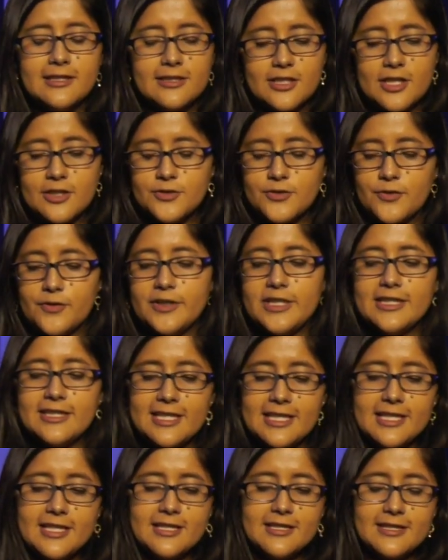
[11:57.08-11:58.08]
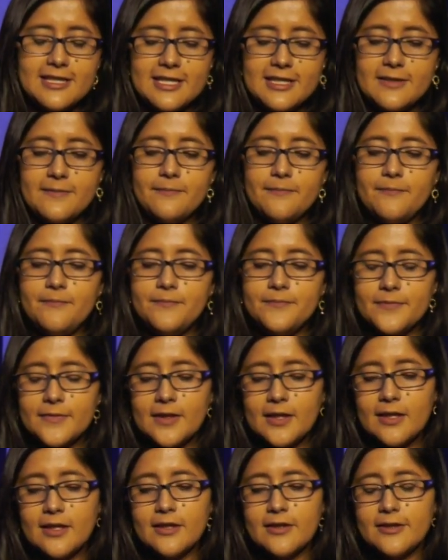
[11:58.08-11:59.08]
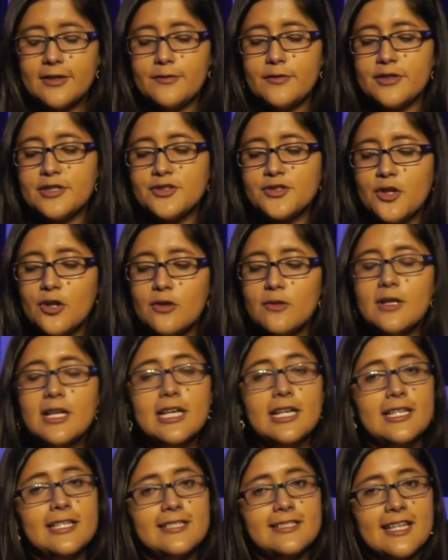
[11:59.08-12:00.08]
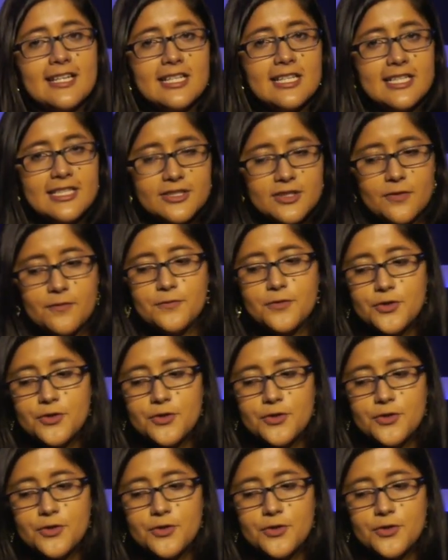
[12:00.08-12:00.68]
The result is a list of